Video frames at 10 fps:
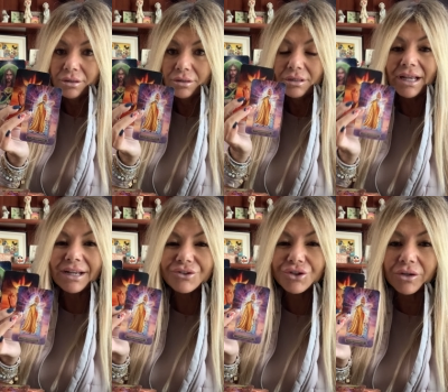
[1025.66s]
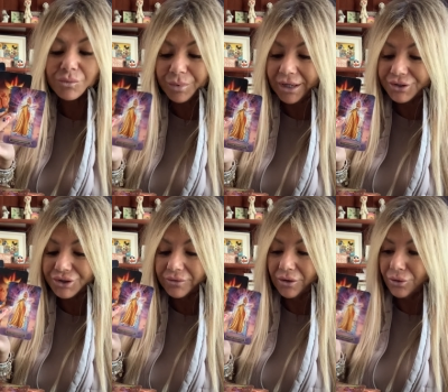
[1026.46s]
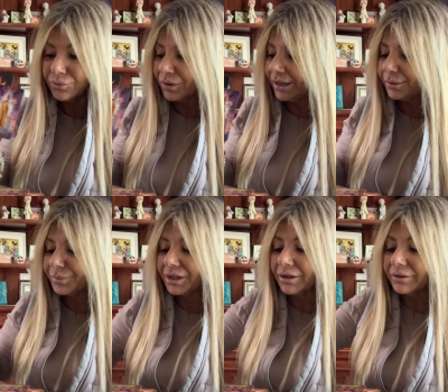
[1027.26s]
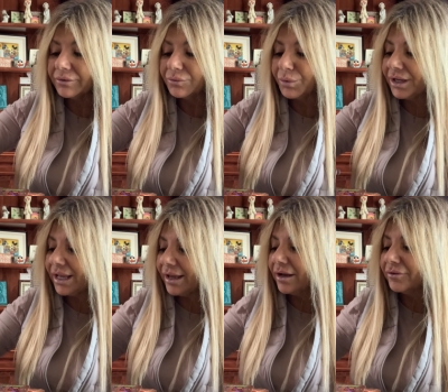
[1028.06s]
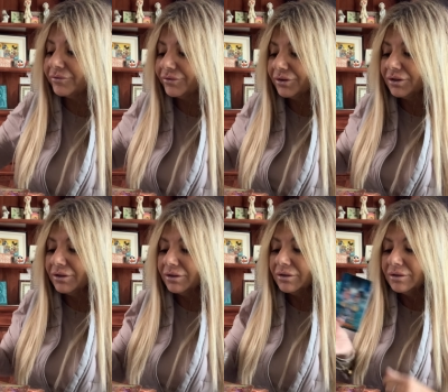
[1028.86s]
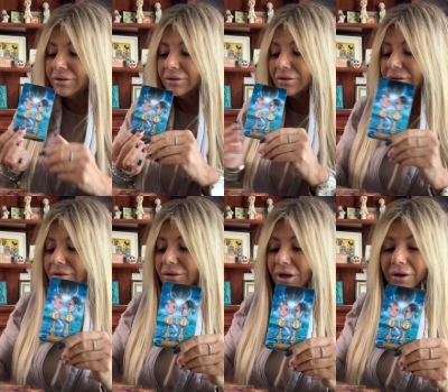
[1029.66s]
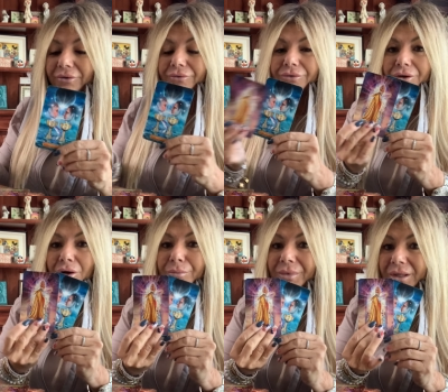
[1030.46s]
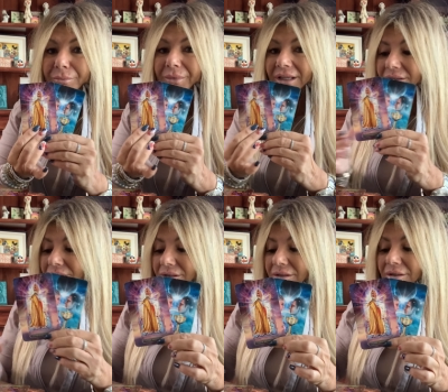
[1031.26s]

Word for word: Not just passion though, right? Because we have love, commitment,